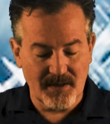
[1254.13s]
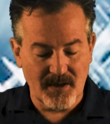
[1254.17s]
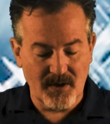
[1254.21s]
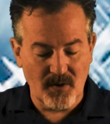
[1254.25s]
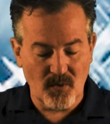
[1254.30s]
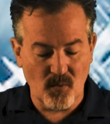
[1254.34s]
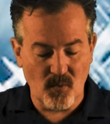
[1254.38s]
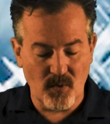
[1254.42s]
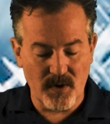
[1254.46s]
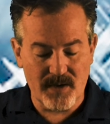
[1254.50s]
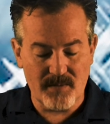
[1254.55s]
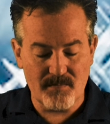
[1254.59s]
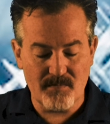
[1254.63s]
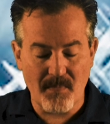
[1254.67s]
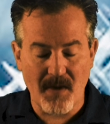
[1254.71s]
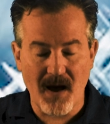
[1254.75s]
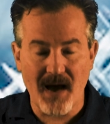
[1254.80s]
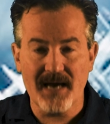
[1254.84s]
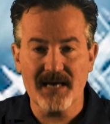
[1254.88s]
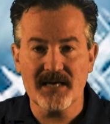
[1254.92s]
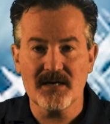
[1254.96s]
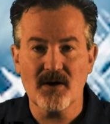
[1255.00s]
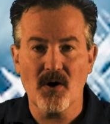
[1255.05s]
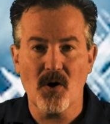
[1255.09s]
we
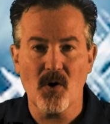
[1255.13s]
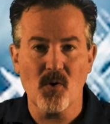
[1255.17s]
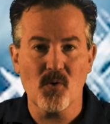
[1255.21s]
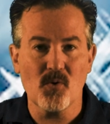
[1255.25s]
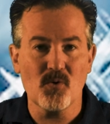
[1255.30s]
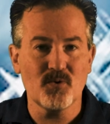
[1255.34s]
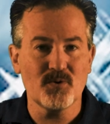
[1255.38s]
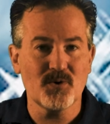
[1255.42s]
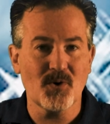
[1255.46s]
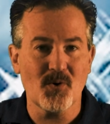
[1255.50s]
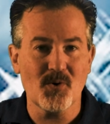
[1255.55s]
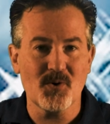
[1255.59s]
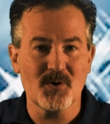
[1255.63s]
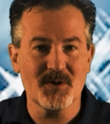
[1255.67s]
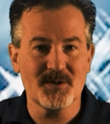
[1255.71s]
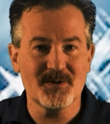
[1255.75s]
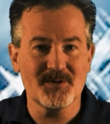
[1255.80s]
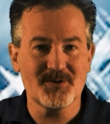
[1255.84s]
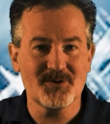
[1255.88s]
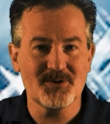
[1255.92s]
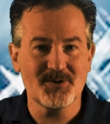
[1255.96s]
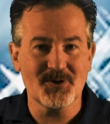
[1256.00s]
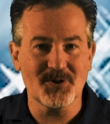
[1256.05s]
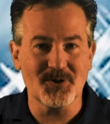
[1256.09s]
might hold
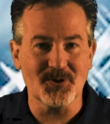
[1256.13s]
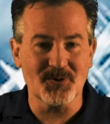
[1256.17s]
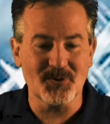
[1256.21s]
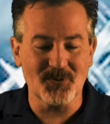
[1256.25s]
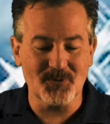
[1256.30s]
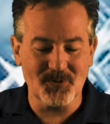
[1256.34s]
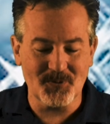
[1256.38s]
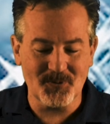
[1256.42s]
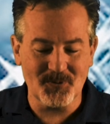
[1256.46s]
on to.